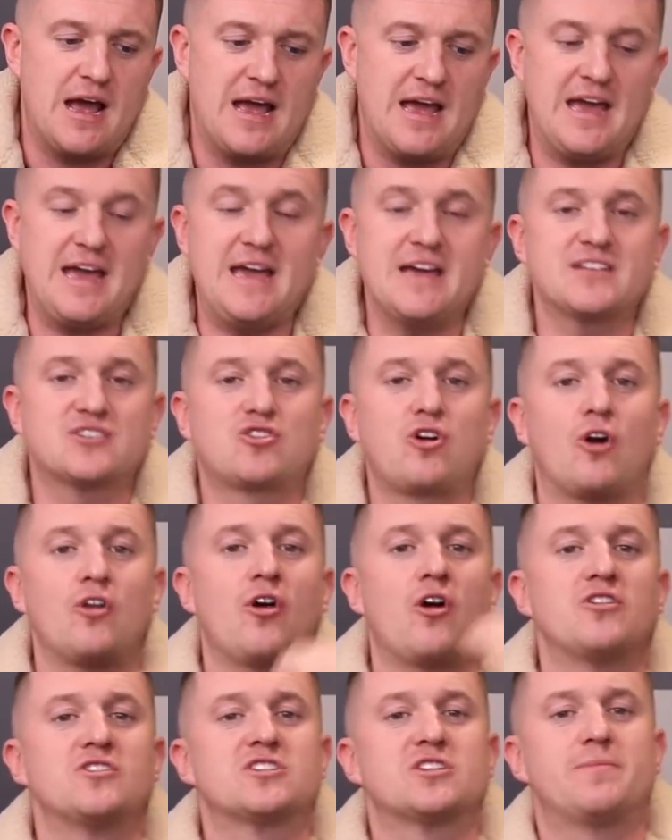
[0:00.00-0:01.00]
He has gone
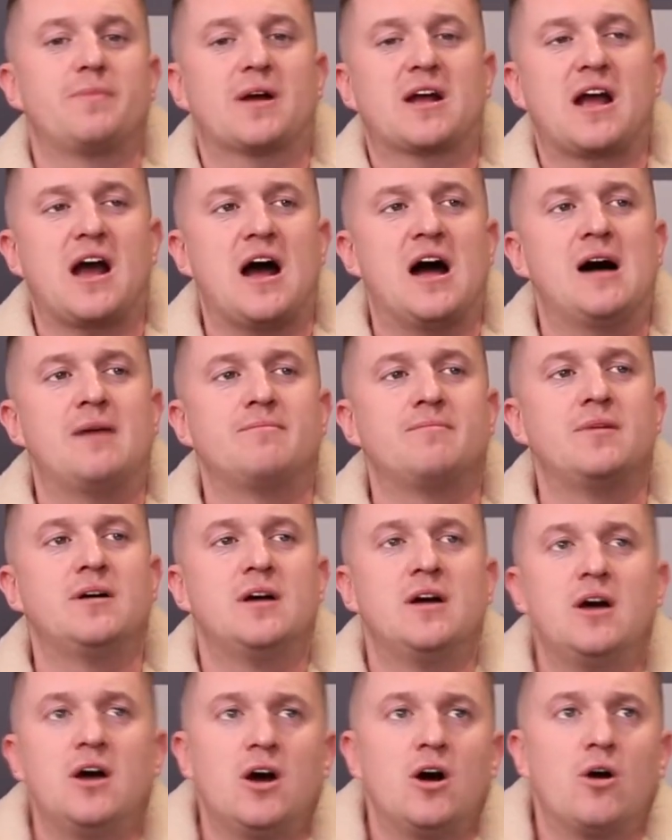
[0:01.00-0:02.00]
on to become
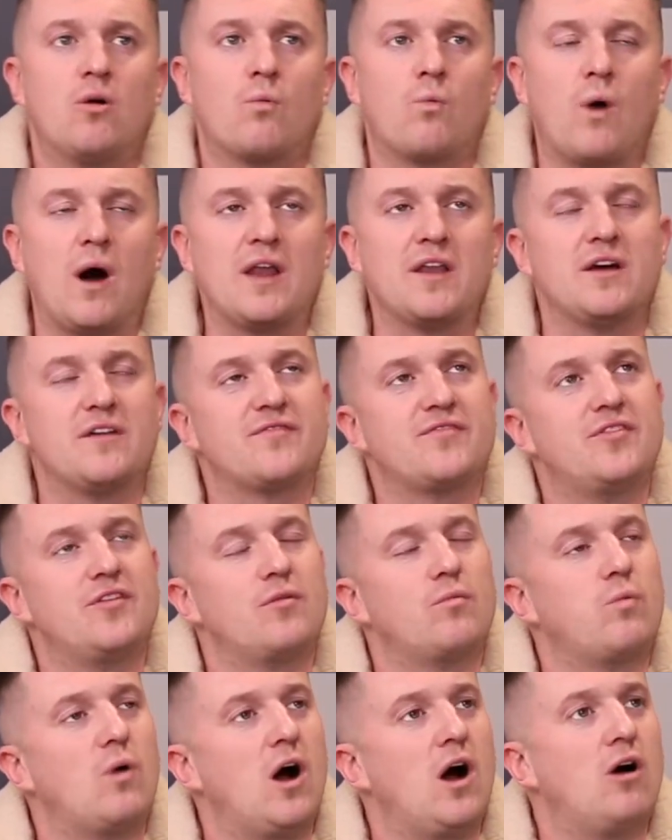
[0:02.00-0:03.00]
one of
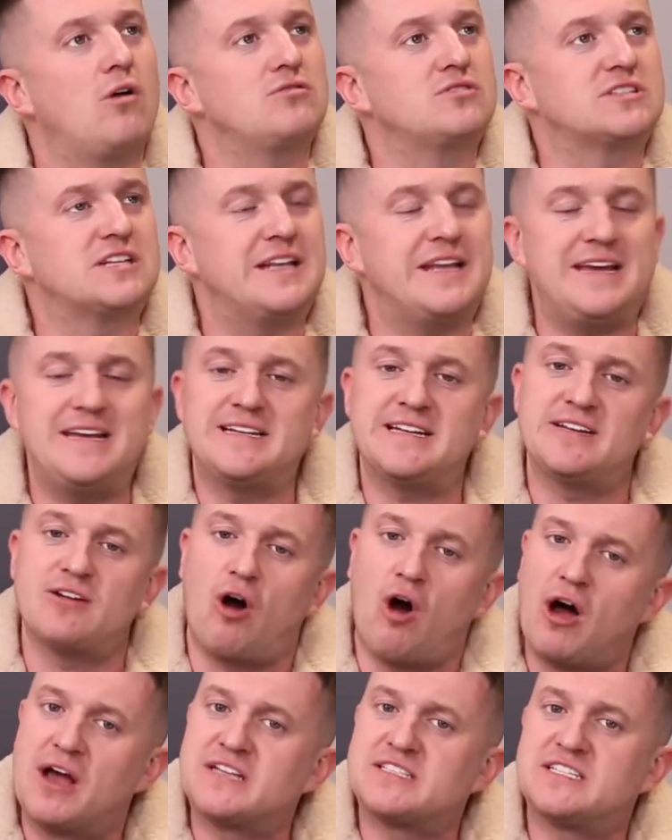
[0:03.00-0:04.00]
the world's leading
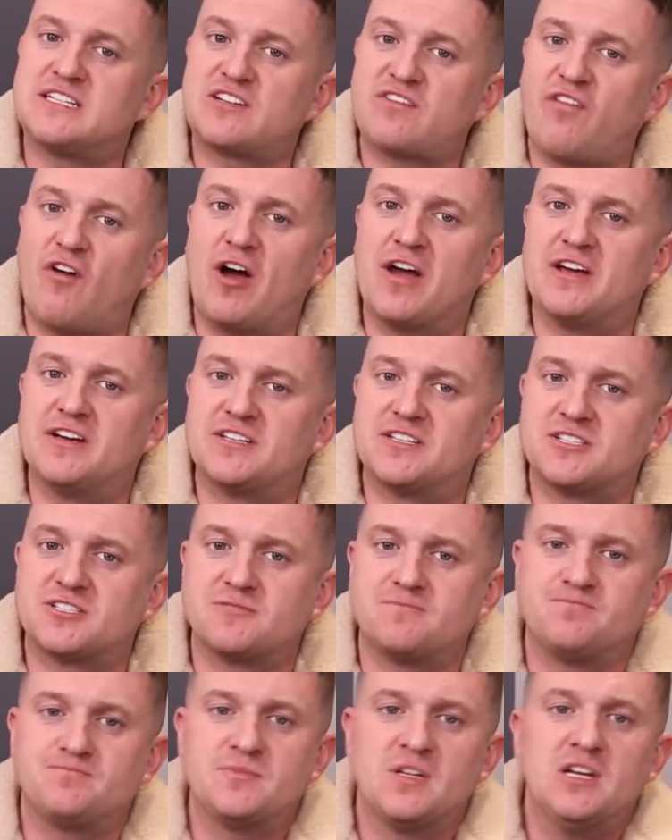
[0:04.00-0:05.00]
ISIS
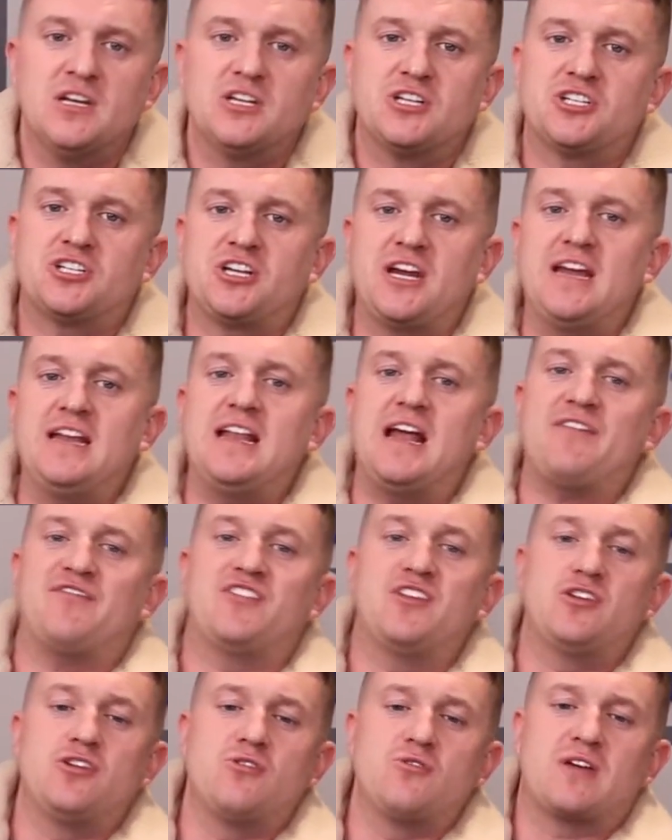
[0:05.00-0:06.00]
fighters. She left
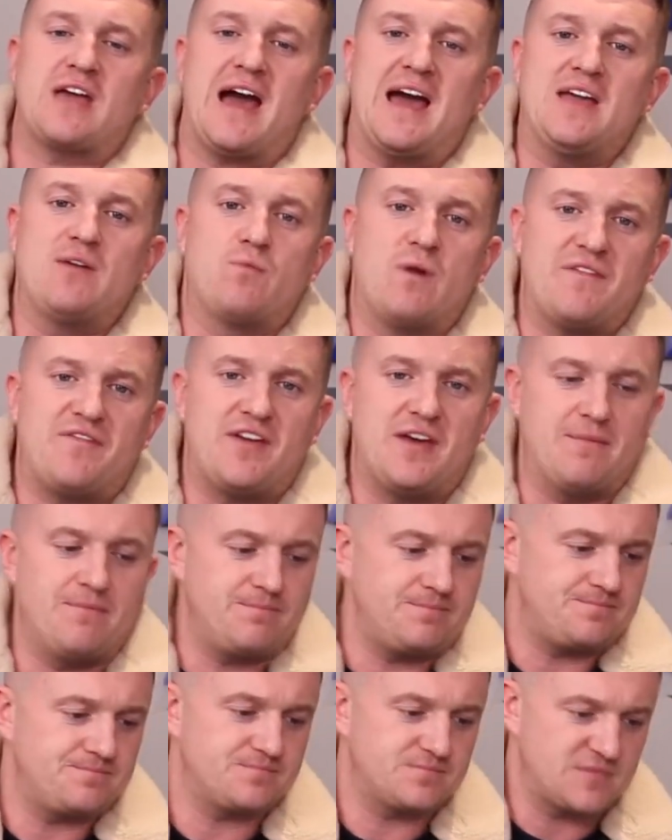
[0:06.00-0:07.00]
the UK with
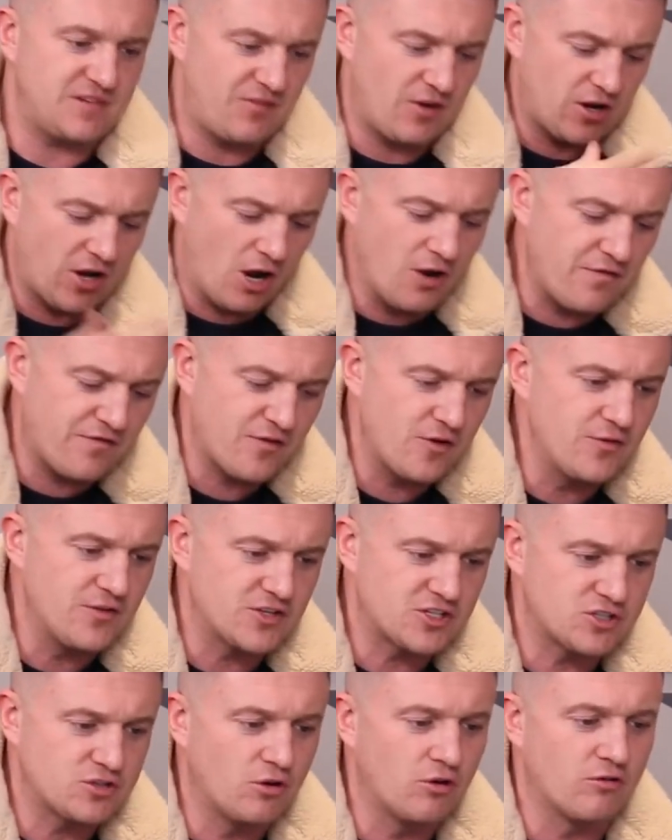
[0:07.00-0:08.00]
him. If I go through the
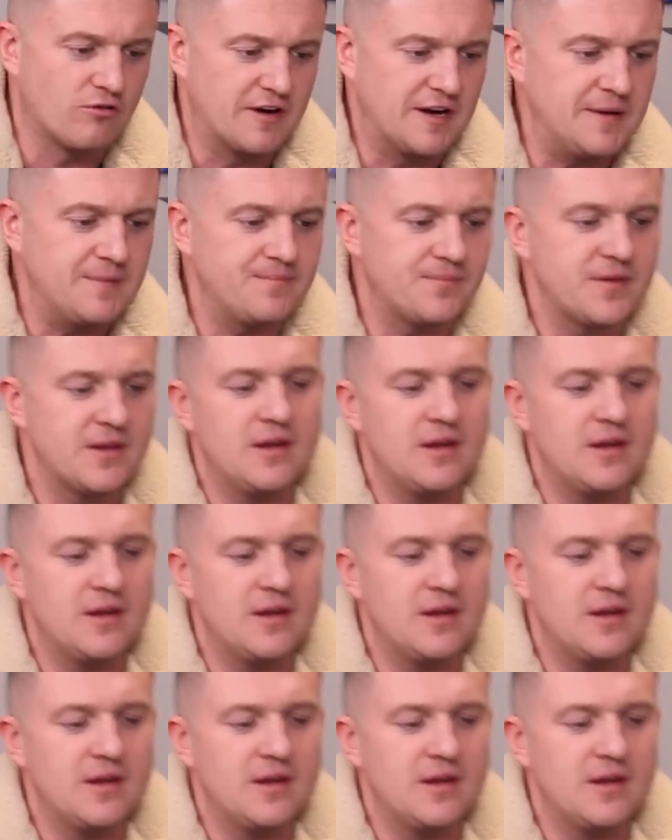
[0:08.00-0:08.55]
story,